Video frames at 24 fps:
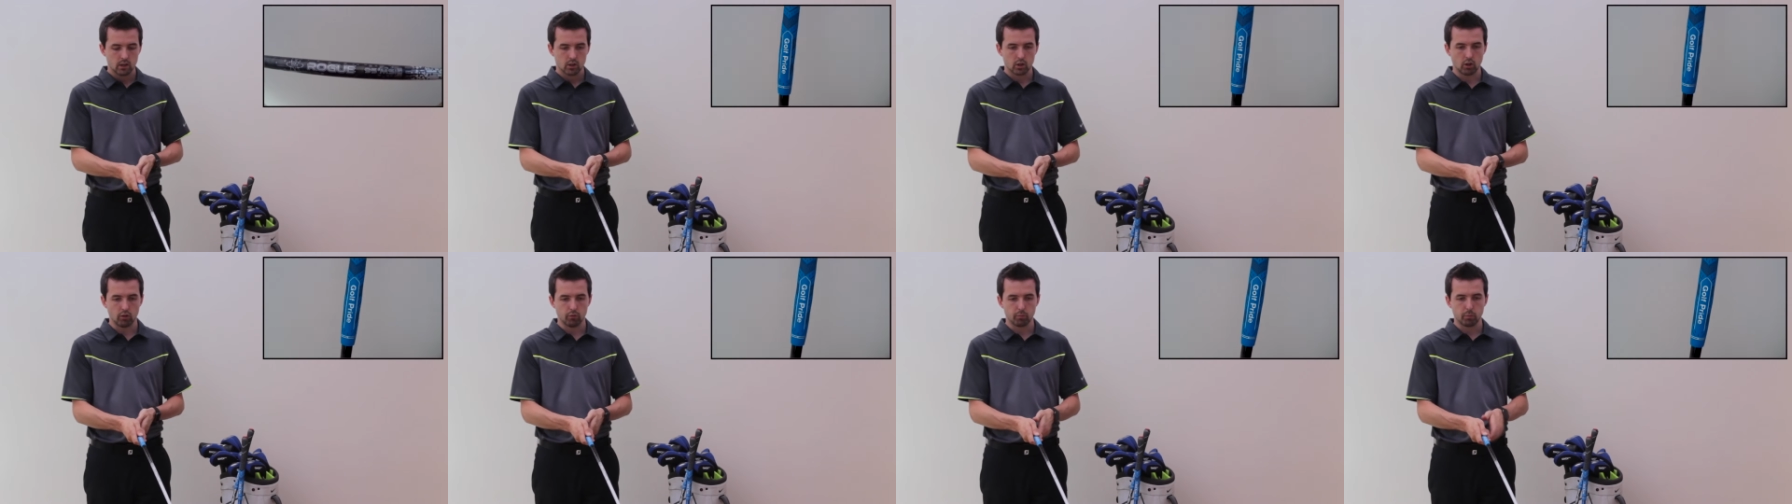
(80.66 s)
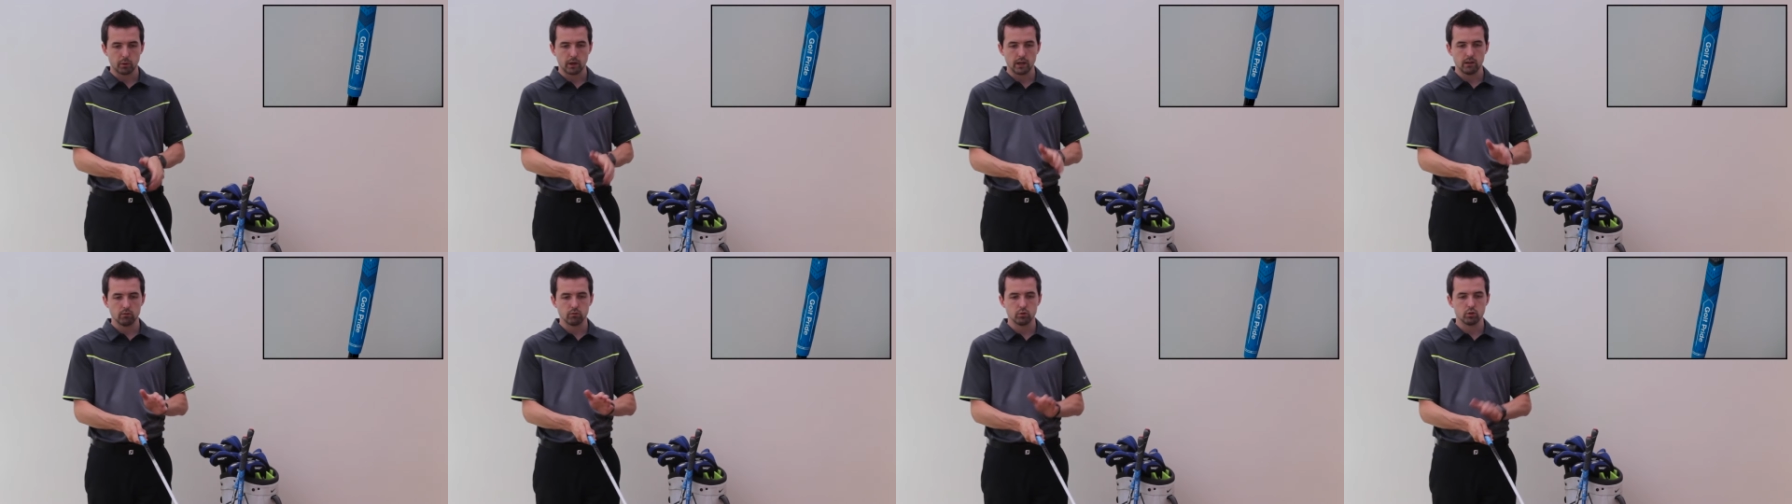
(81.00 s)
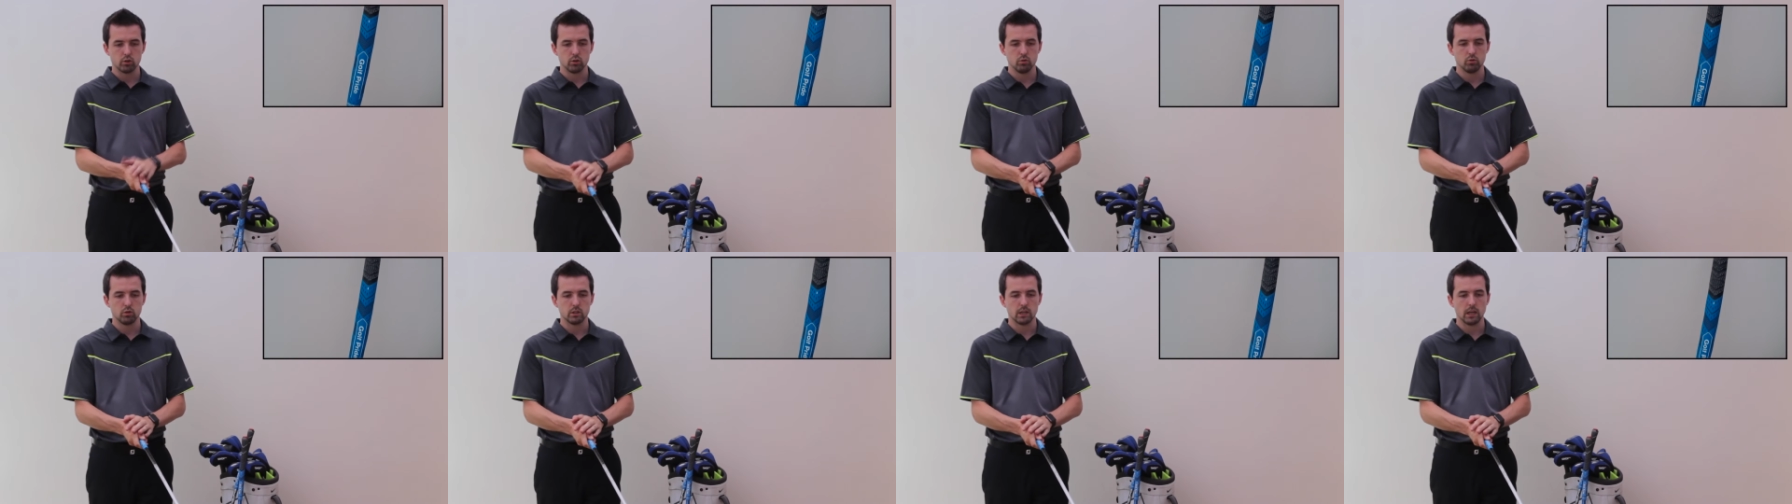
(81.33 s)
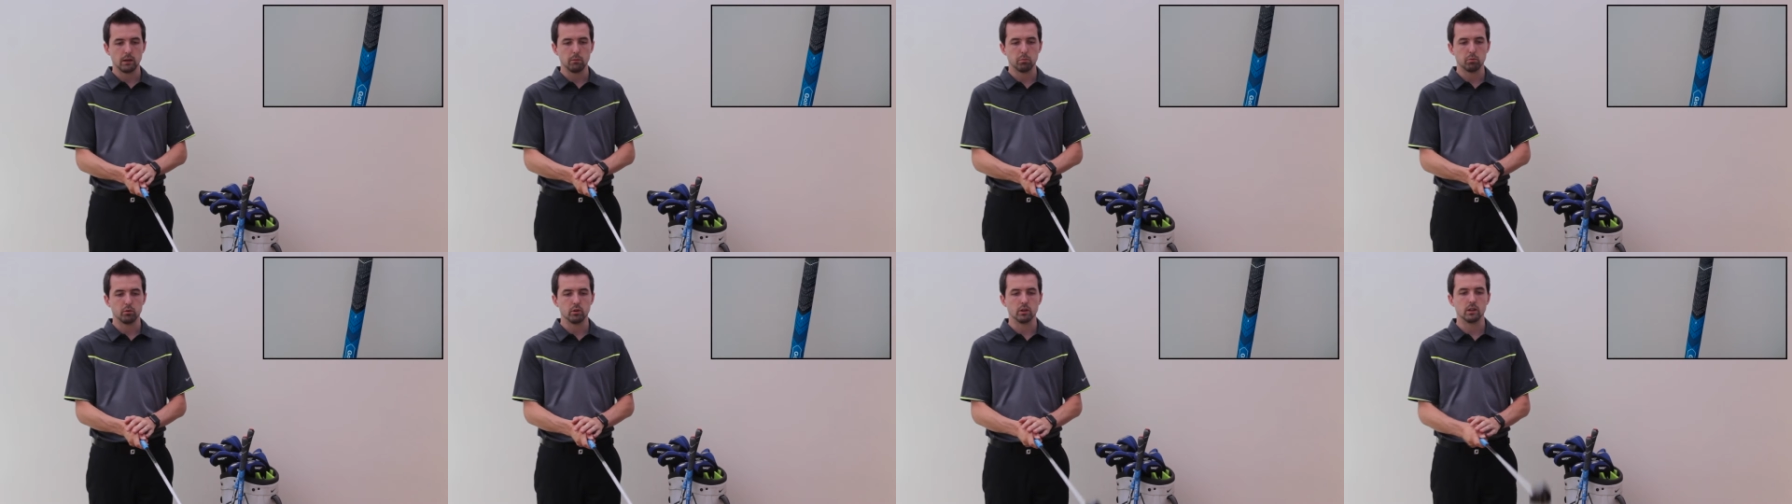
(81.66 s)
Golf Pride Reduced
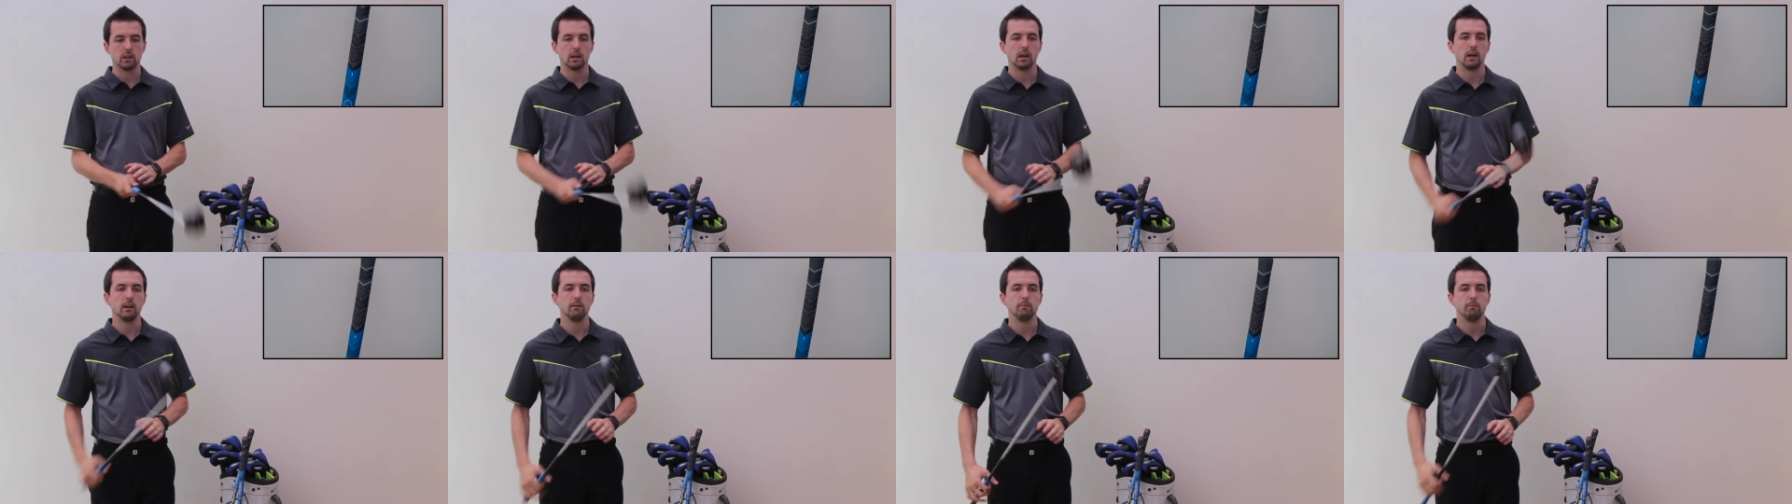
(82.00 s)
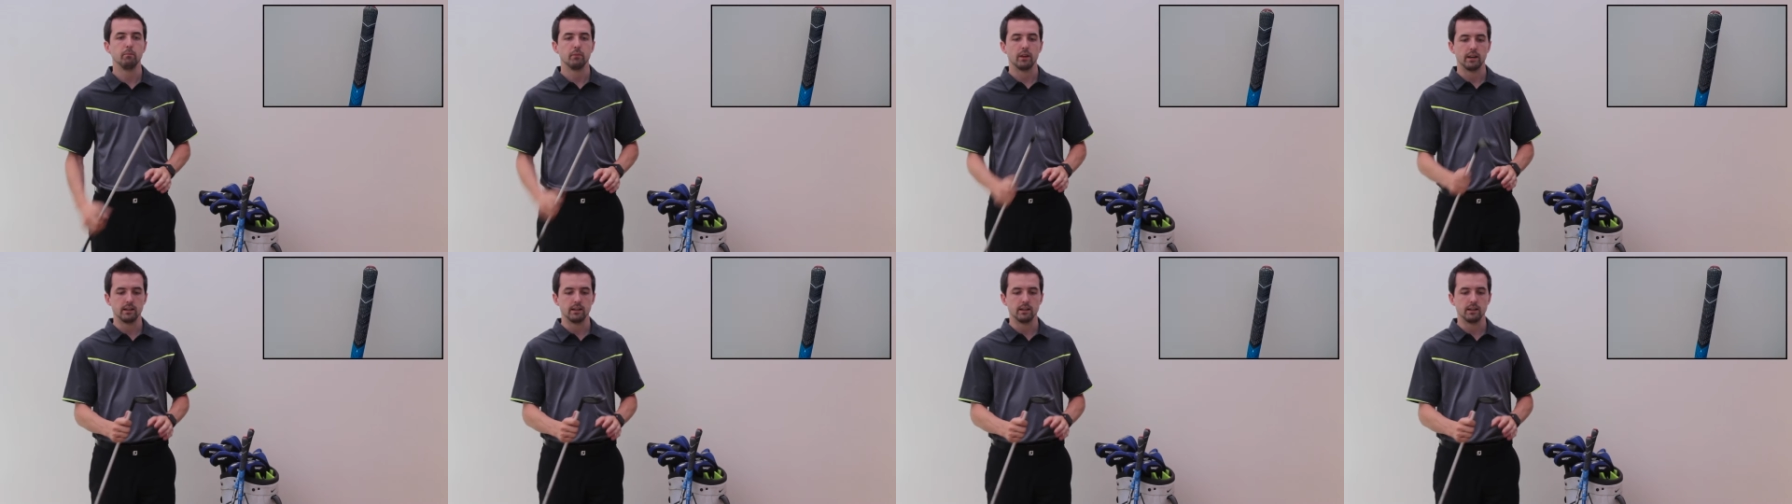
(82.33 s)
Taper again.